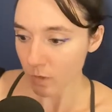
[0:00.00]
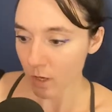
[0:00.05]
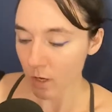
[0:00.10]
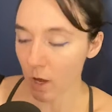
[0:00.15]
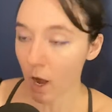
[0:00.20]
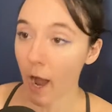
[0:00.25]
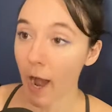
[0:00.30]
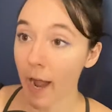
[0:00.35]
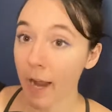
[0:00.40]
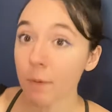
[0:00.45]

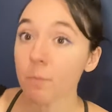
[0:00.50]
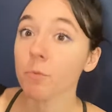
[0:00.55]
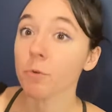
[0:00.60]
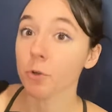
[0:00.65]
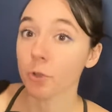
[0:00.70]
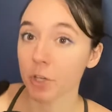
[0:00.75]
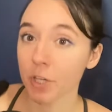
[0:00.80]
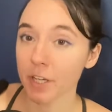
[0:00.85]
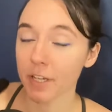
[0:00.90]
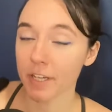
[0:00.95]
I'm
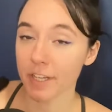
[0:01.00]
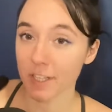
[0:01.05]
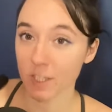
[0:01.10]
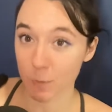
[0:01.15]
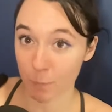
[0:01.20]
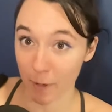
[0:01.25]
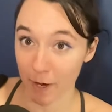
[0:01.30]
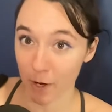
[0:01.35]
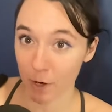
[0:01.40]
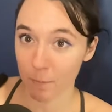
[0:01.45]
really
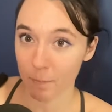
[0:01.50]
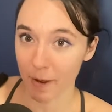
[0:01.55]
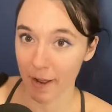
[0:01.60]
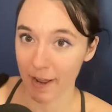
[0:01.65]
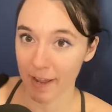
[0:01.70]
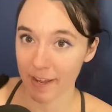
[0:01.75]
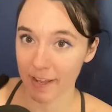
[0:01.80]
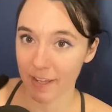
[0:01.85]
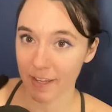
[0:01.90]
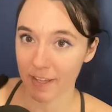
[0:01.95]
inspired
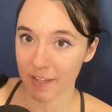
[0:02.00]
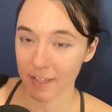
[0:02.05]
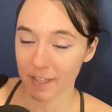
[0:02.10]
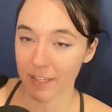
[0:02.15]
by,